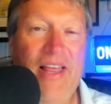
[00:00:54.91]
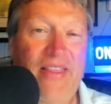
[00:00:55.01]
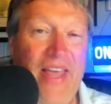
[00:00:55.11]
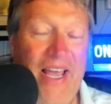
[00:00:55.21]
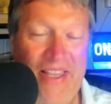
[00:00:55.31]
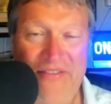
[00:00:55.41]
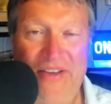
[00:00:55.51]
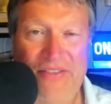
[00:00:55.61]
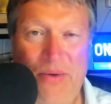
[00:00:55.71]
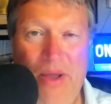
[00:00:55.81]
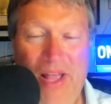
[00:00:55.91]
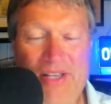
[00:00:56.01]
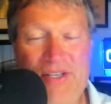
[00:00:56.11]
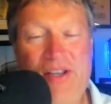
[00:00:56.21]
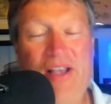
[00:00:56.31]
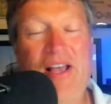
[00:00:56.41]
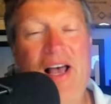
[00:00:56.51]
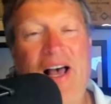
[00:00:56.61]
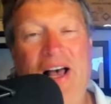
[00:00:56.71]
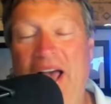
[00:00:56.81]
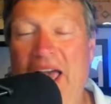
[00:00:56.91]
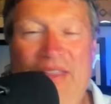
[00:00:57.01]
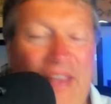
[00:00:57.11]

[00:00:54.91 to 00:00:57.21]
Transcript: They get the 50 wins. And